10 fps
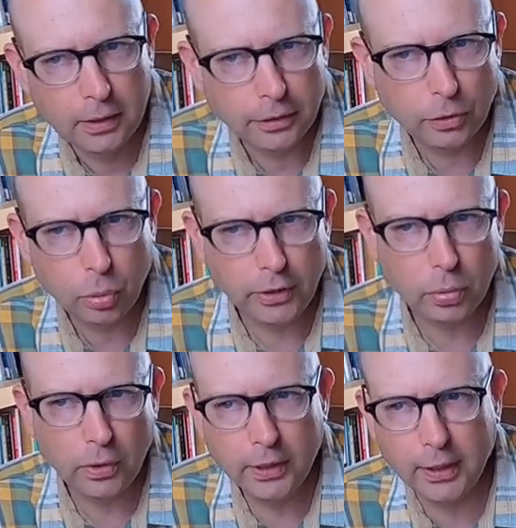The
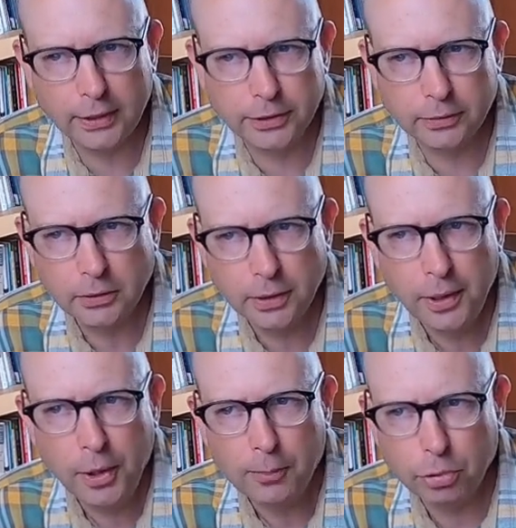2020 election
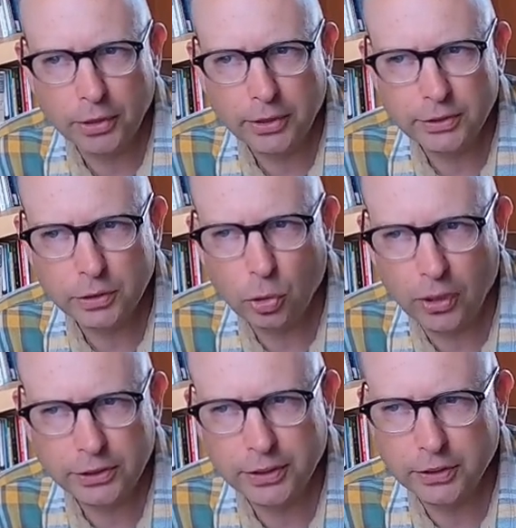brought this
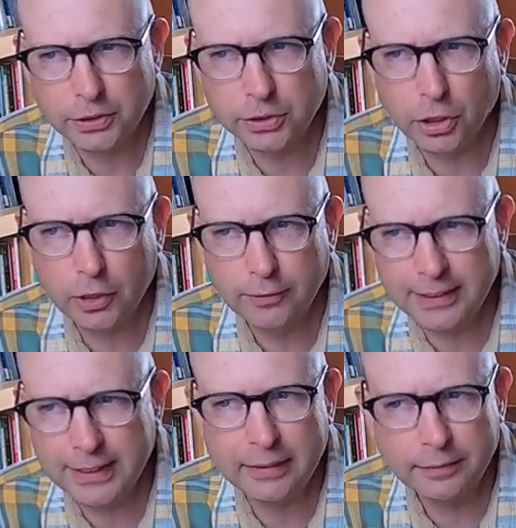question into stark
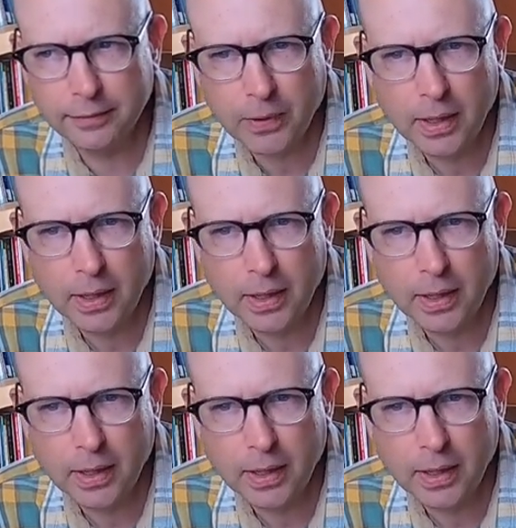relief